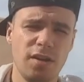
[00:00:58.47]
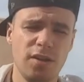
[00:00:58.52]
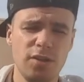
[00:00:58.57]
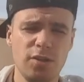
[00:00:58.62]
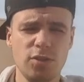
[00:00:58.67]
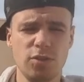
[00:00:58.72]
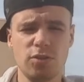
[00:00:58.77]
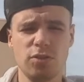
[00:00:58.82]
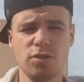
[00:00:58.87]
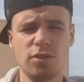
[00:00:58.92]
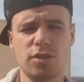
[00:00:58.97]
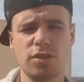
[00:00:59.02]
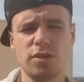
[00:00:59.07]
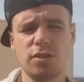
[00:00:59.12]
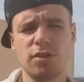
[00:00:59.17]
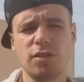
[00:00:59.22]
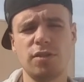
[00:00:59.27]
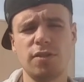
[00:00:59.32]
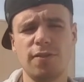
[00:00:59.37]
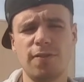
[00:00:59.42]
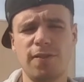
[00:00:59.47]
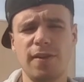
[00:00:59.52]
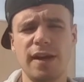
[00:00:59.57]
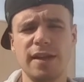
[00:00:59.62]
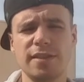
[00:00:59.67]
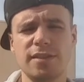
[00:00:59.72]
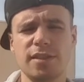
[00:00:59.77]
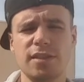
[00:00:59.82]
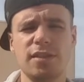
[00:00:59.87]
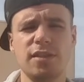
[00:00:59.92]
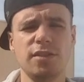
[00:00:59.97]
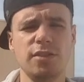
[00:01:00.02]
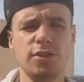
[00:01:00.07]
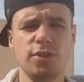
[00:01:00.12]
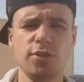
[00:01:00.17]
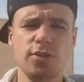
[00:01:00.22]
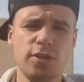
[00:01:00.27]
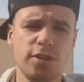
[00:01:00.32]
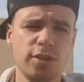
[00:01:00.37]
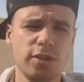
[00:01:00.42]
you could find in
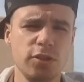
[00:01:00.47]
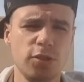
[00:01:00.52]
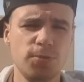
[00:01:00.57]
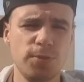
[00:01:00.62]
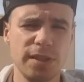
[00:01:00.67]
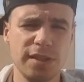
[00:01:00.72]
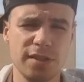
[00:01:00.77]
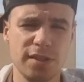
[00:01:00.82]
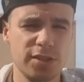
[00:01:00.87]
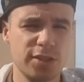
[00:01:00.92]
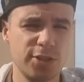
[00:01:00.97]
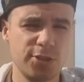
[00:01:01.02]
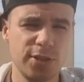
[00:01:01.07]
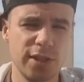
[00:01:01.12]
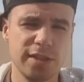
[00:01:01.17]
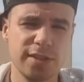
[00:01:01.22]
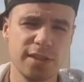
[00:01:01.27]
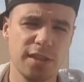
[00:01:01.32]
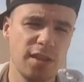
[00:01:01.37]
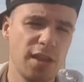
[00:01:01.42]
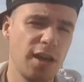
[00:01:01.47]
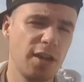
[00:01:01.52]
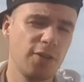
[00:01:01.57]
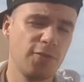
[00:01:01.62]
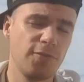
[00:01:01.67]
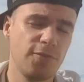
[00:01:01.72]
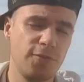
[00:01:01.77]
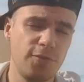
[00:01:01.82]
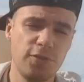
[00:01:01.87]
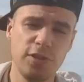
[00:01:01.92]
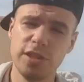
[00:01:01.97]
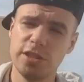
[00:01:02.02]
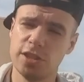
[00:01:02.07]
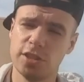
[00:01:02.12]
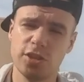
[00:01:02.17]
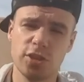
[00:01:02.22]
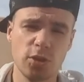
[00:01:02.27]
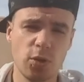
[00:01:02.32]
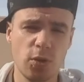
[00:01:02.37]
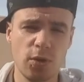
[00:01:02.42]
YouTube and internet a lot of free
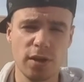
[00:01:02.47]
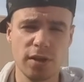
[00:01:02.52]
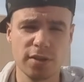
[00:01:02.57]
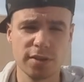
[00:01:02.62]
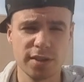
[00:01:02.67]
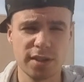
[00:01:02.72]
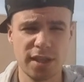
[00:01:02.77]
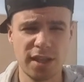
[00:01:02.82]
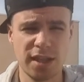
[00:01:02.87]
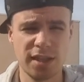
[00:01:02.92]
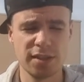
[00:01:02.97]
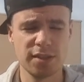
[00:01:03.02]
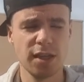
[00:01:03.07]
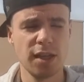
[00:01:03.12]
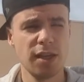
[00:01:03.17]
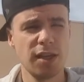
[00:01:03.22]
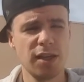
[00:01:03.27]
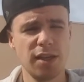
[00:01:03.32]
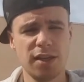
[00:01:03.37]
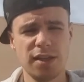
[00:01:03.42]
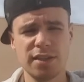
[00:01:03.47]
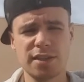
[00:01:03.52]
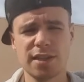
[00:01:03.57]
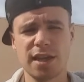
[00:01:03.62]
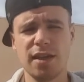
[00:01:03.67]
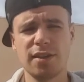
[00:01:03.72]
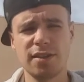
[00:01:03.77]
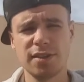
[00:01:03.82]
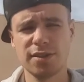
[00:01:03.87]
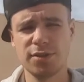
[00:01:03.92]
tutorials, and it's kind